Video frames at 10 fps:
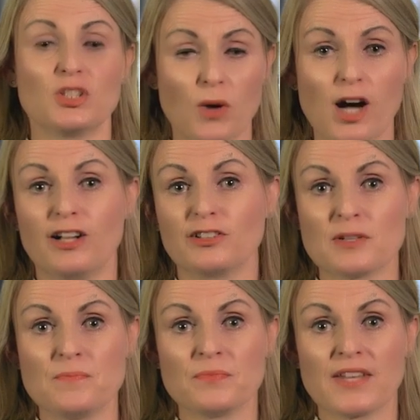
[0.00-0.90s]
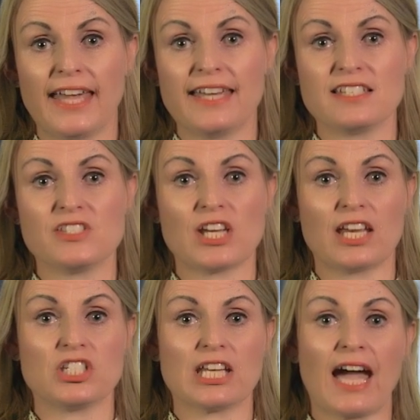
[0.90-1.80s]
the world. It is
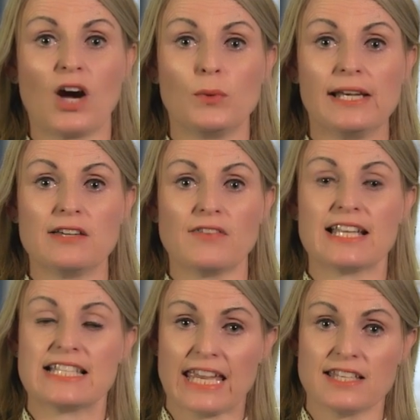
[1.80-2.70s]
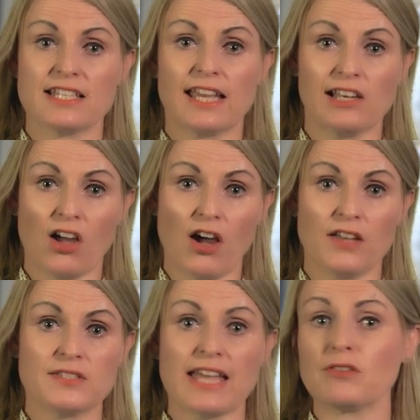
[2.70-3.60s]
changing how we live our day-to-day
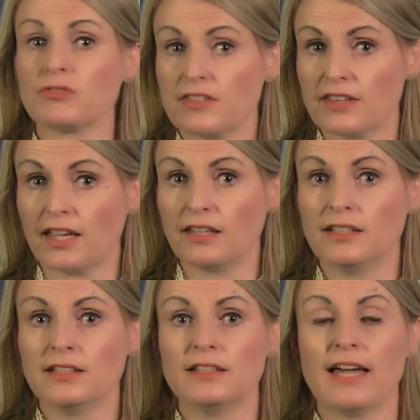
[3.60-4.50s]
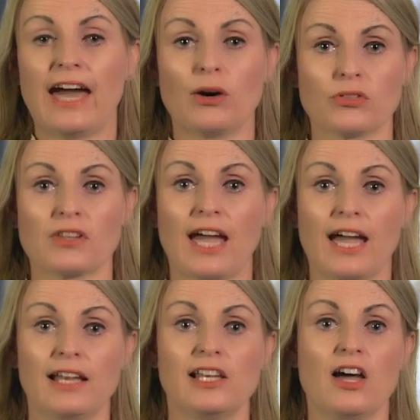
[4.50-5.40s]
lives. Everything,
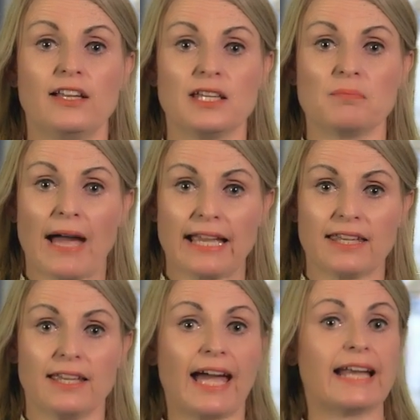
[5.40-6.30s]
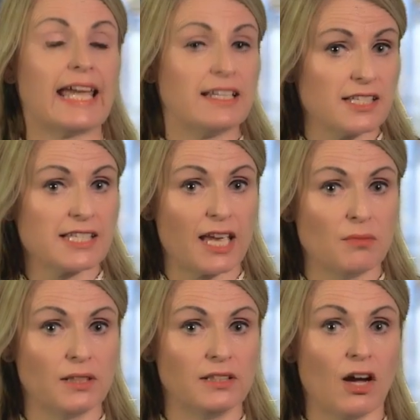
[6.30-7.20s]
healthcare, learning, banking and
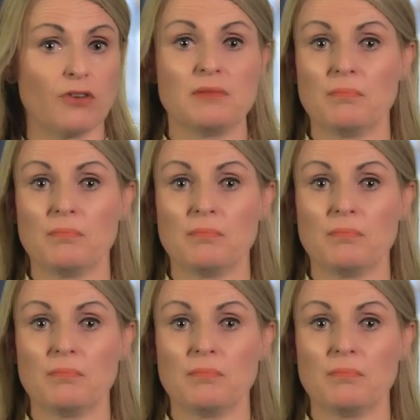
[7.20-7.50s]
entertainment are